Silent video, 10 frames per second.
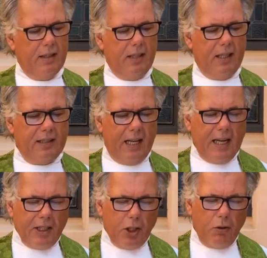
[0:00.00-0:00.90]
as
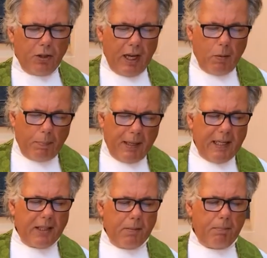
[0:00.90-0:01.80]
they knew they were
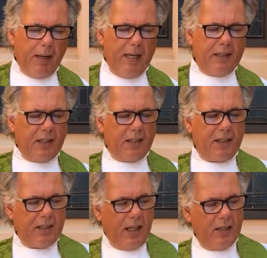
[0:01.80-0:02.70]
being compared to the
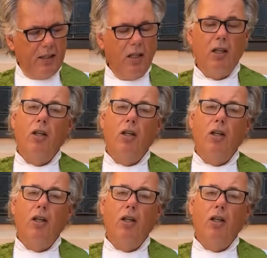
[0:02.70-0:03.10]
son